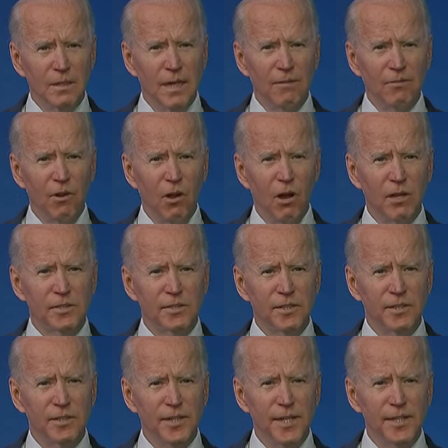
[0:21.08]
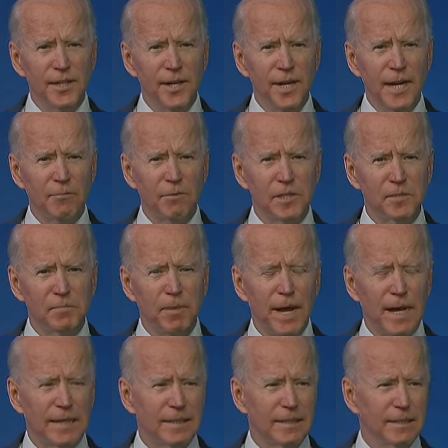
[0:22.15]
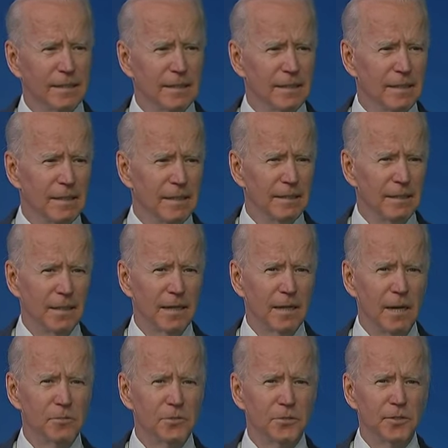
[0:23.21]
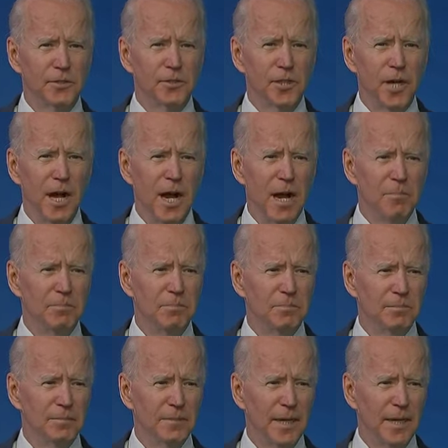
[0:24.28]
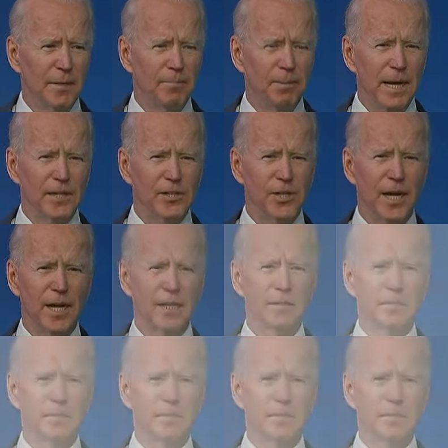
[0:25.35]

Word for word: have lost the dignity and respect that comes with a job and a paycheck.